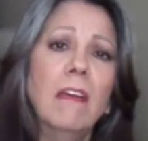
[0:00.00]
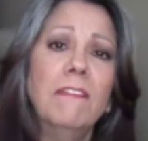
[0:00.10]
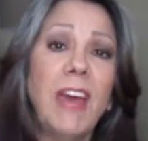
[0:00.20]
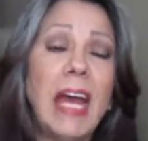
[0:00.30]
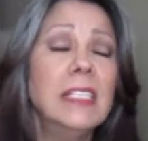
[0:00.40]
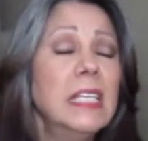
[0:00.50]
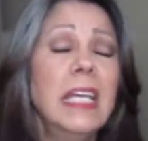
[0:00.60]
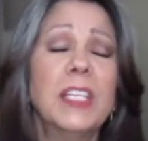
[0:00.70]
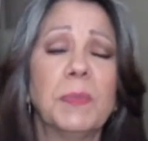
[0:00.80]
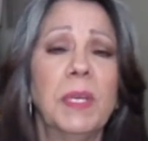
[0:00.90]
Fasting
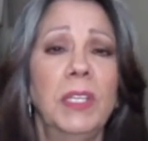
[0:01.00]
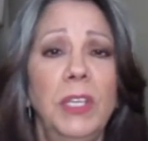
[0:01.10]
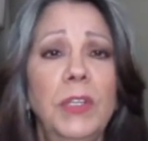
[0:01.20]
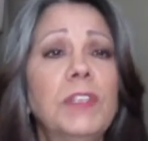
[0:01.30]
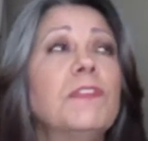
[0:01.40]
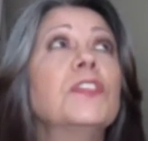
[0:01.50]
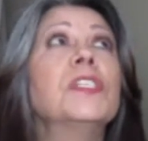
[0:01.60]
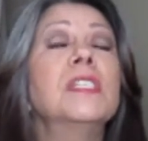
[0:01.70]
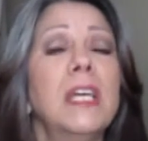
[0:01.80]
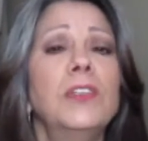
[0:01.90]
has been used for
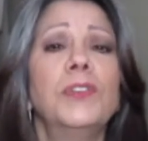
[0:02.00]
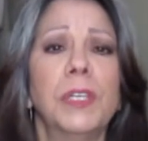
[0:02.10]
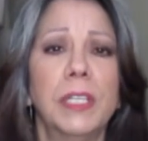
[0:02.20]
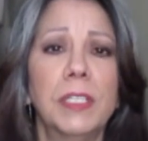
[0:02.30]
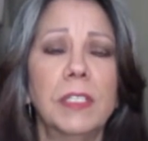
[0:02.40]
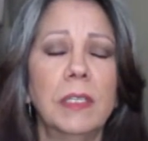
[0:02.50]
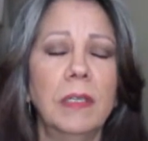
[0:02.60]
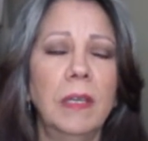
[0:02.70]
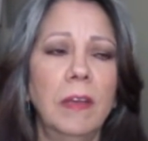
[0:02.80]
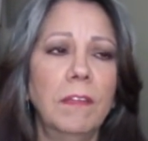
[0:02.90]
centuries
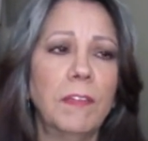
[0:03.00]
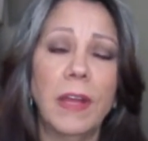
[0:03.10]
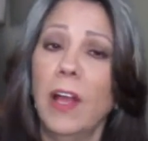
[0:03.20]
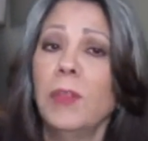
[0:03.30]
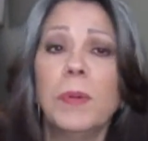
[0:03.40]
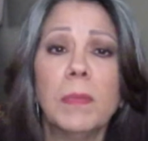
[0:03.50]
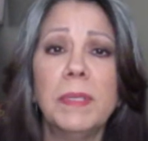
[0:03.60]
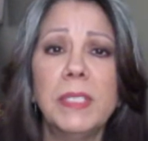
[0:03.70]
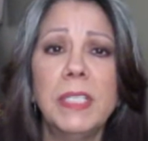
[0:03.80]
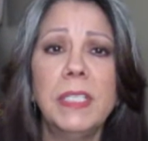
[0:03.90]
for health
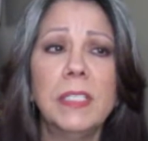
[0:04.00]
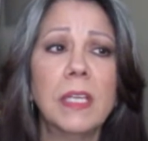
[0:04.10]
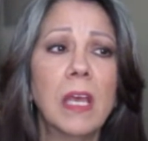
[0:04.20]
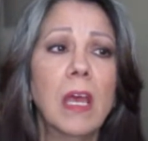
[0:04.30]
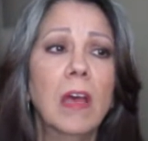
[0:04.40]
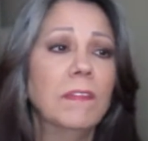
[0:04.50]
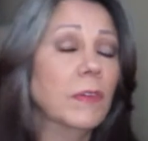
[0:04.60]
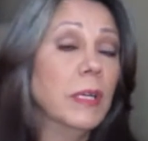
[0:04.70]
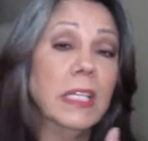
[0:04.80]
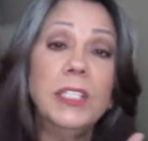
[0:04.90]
purposes, for
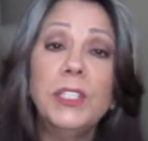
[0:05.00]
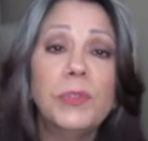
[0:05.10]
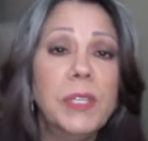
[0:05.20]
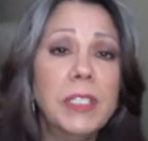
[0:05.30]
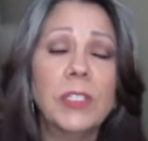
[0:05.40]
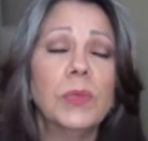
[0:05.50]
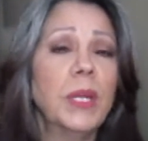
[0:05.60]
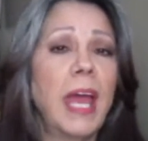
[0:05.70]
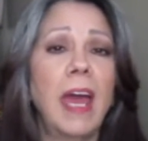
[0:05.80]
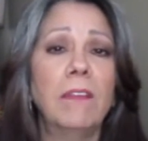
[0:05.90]
religious reasons,
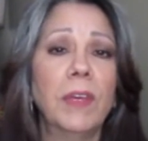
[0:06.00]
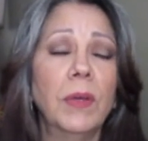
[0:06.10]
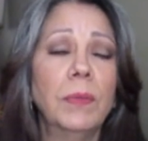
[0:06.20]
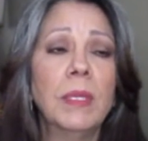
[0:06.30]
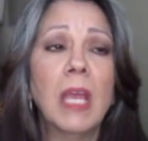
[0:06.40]
what have you.